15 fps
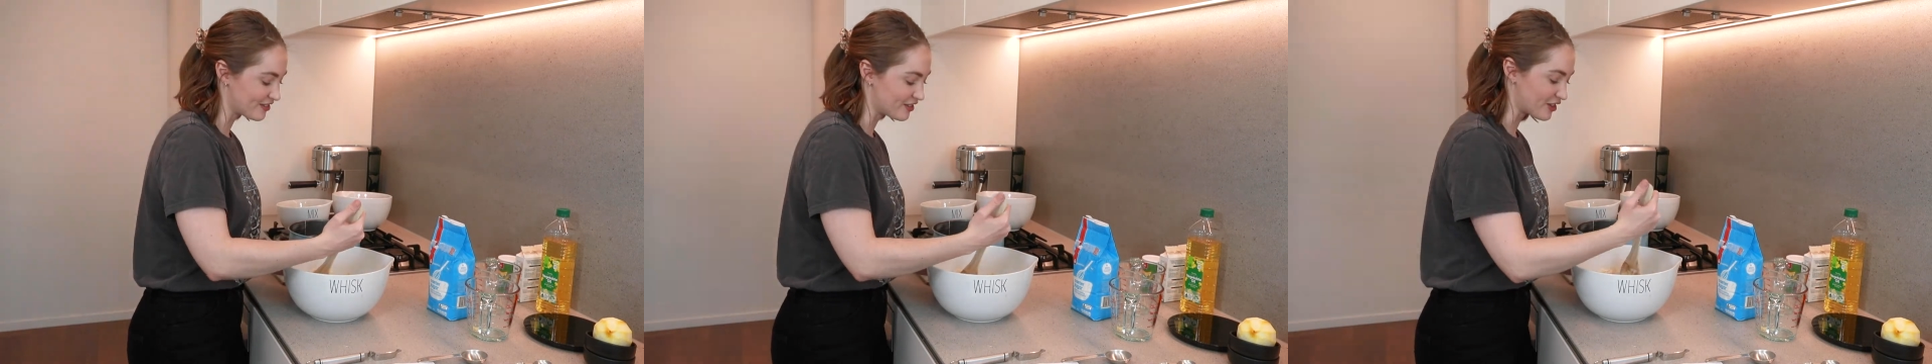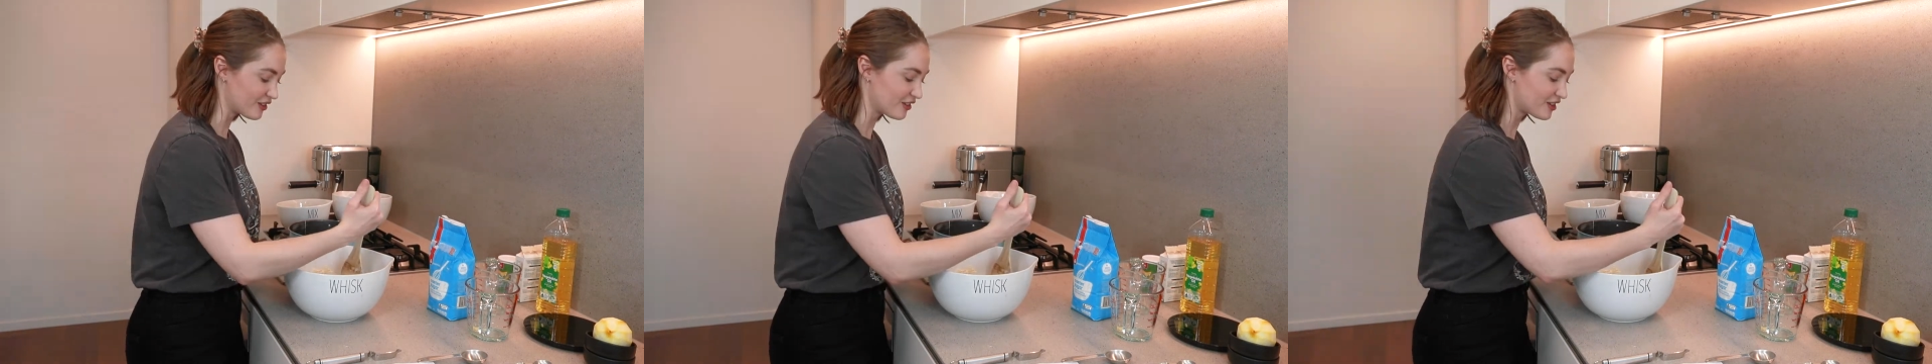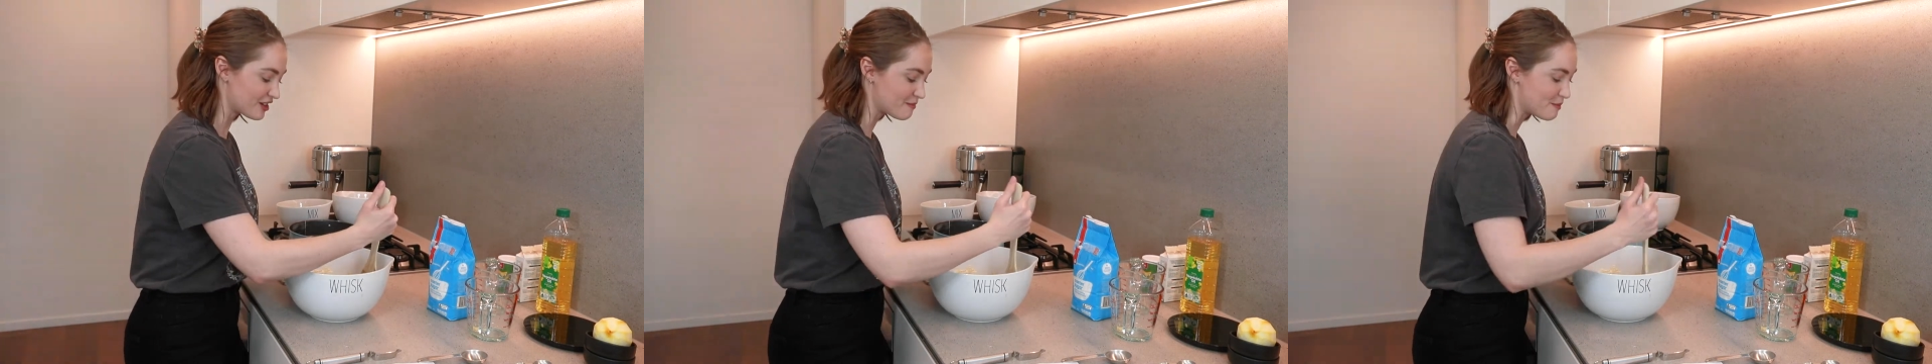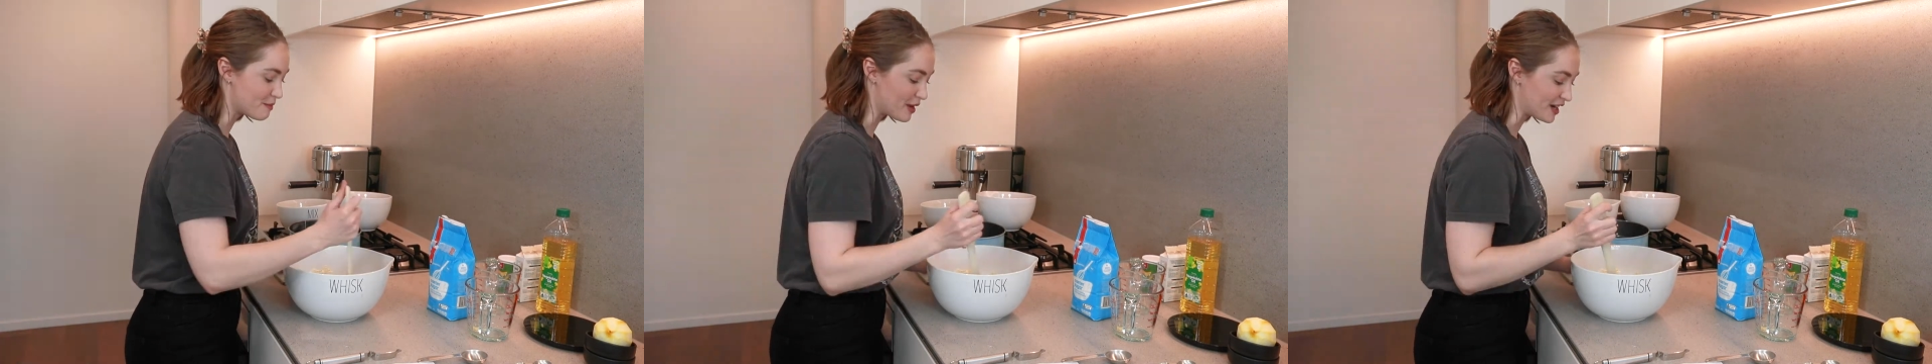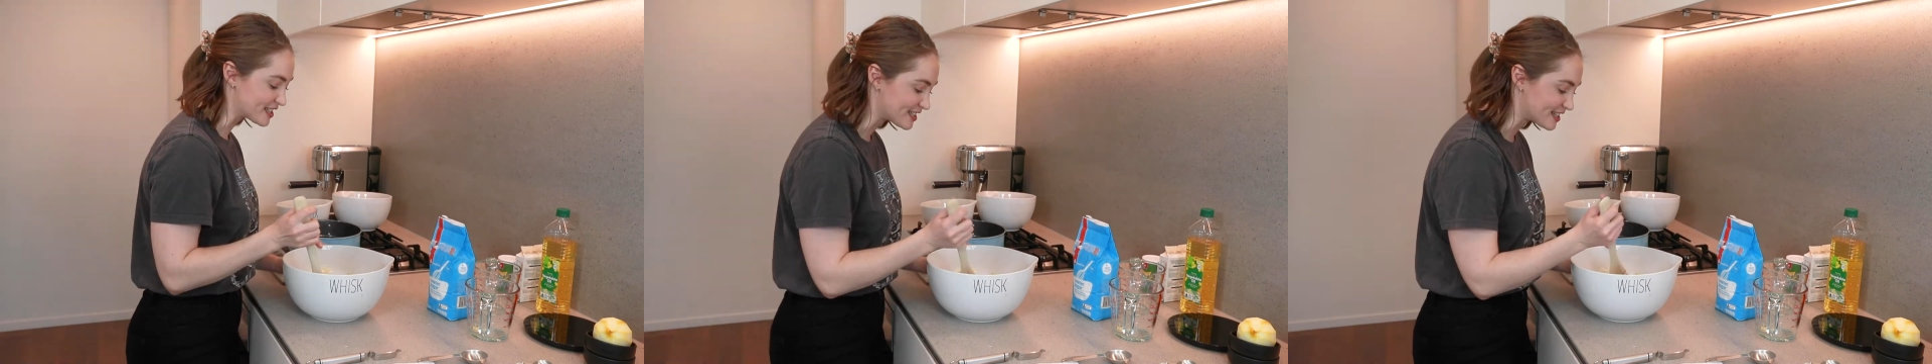got a lot of
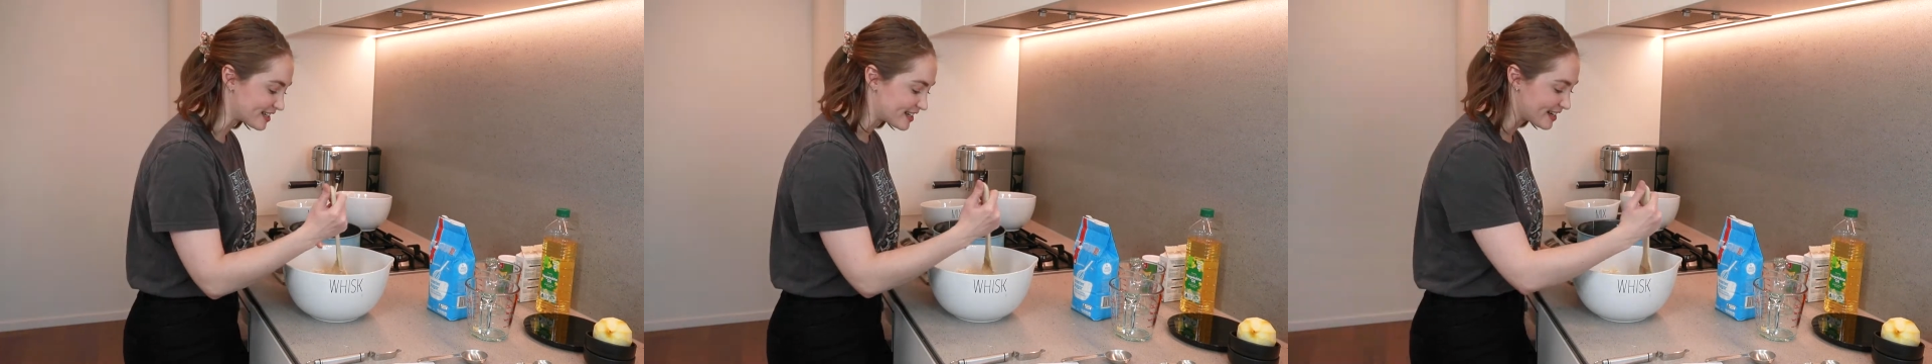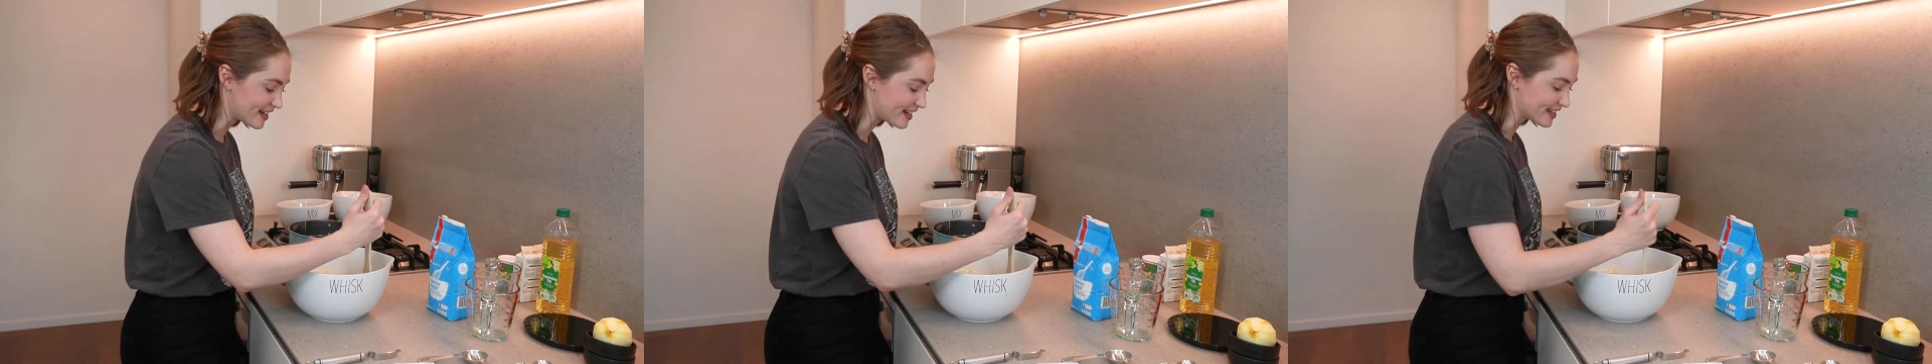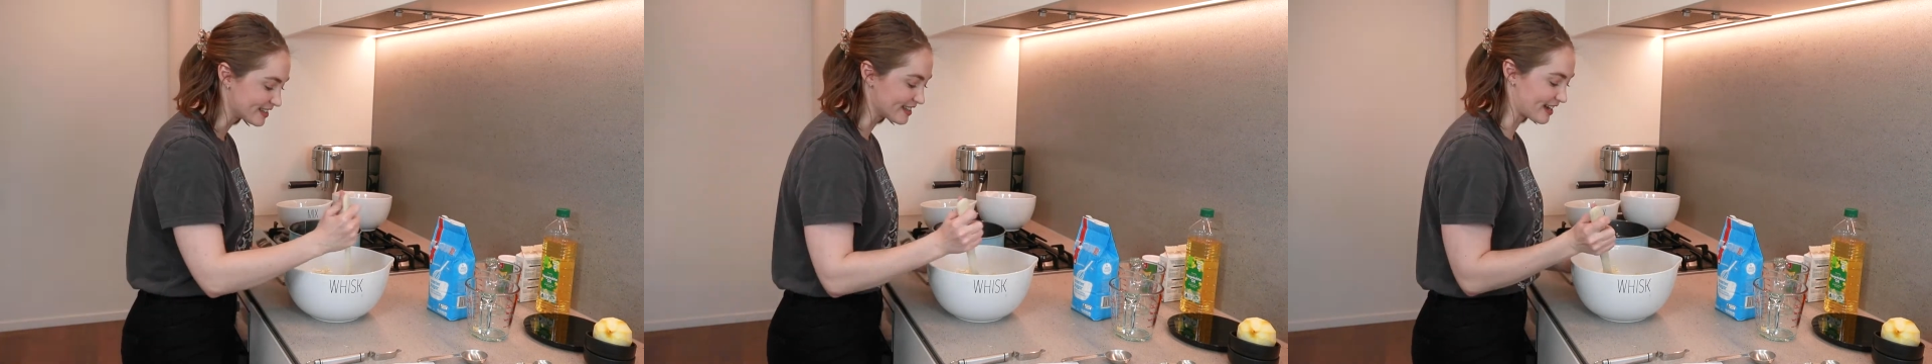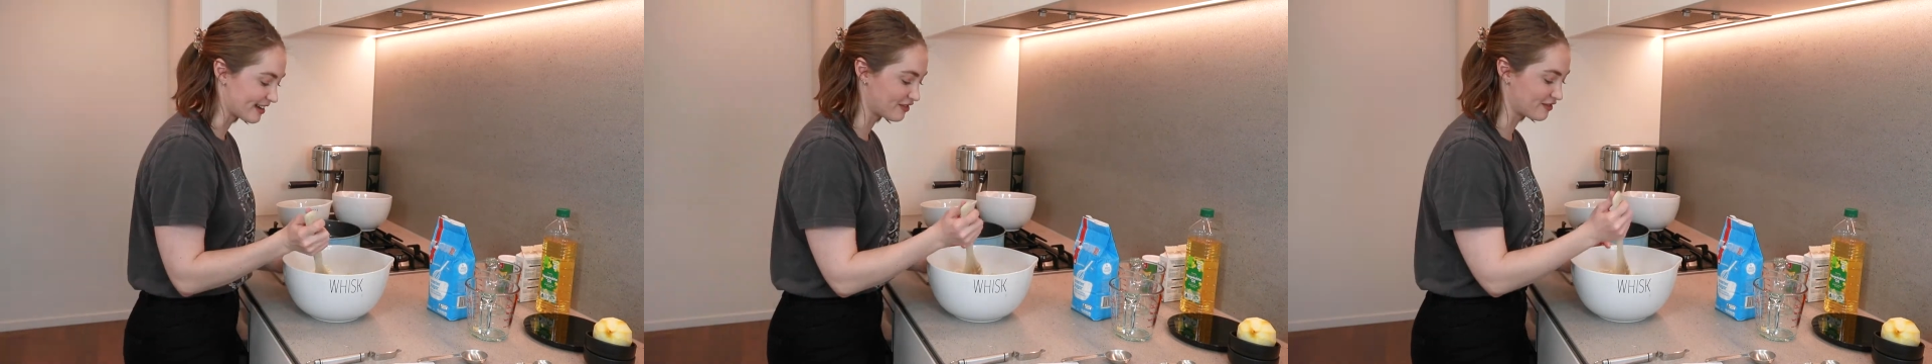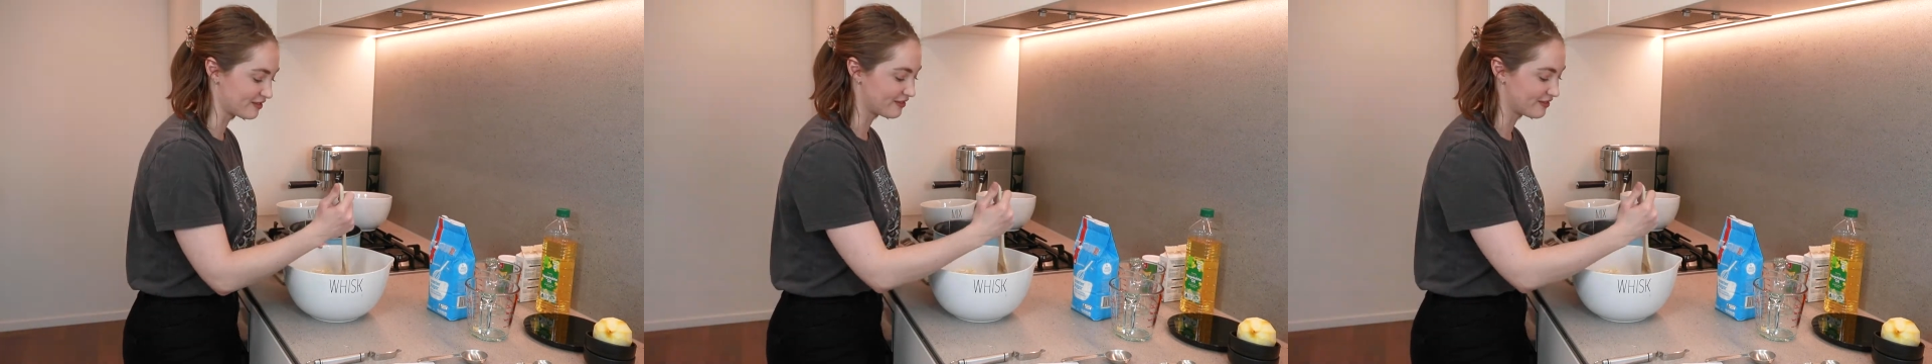butter, and like